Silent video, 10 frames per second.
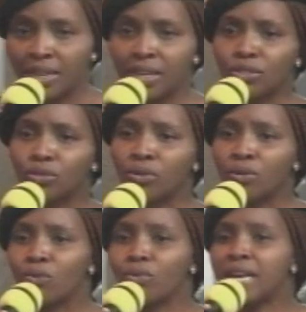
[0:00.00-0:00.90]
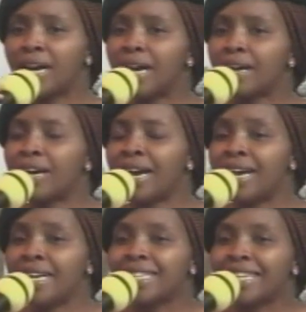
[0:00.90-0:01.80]
So we are
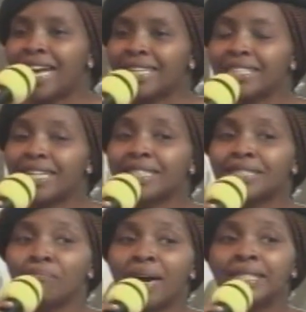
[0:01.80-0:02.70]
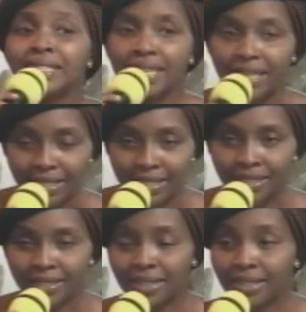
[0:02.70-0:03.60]
enyelani that mandate,
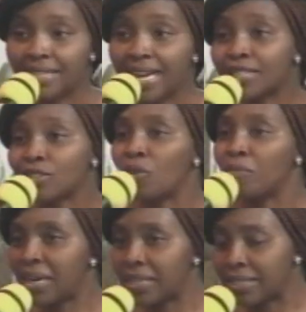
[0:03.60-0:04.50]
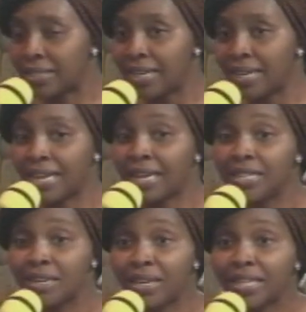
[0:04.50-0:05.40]
that command. Na
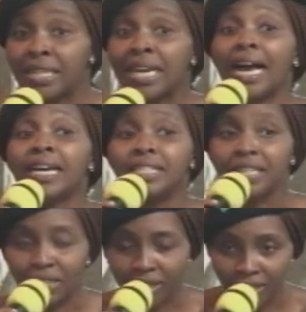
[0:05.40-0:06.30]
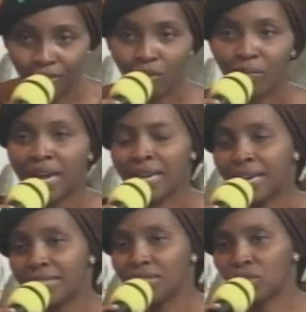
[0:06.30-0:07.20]
ye making aye train no ma
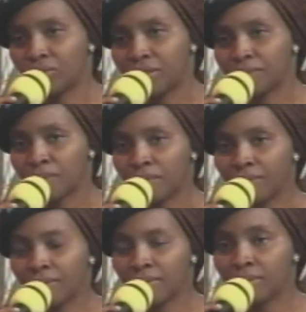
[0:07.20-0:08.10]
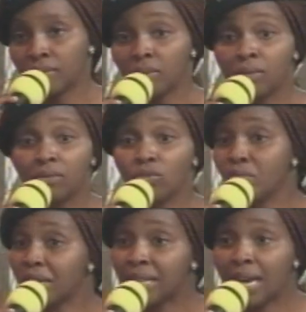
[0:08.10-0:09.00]
kanye train. No
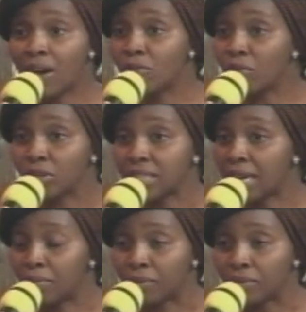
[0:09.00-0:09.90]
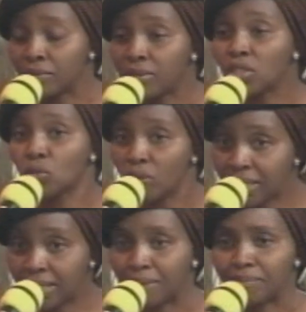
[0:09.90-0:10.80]
matter how much habu,
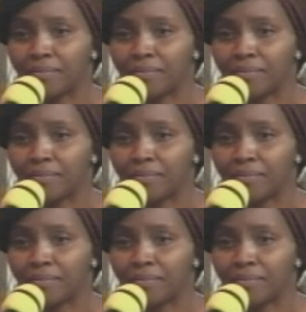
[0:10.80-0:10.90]
train them.